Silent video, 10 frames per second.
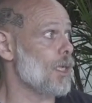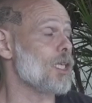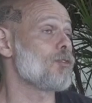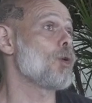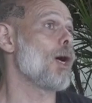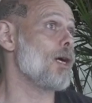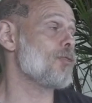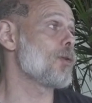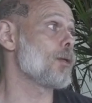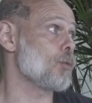Like if you're
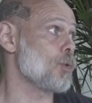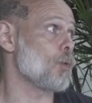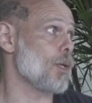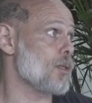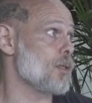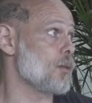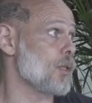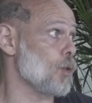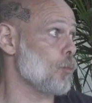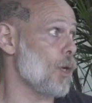halfway through your race season
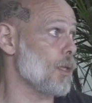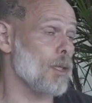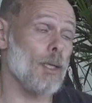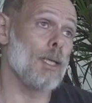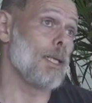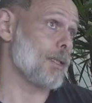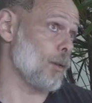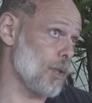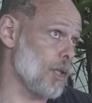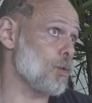and you're breaking, then
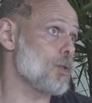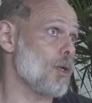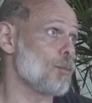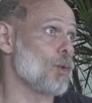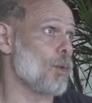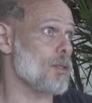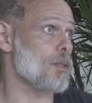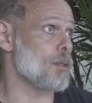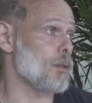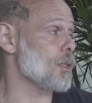we need to stop the race
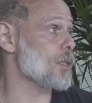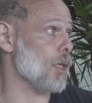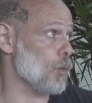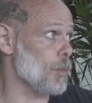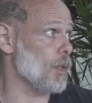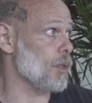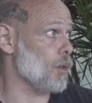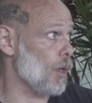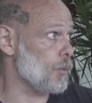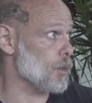season and start rebuilding
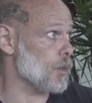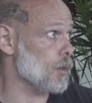your hammies.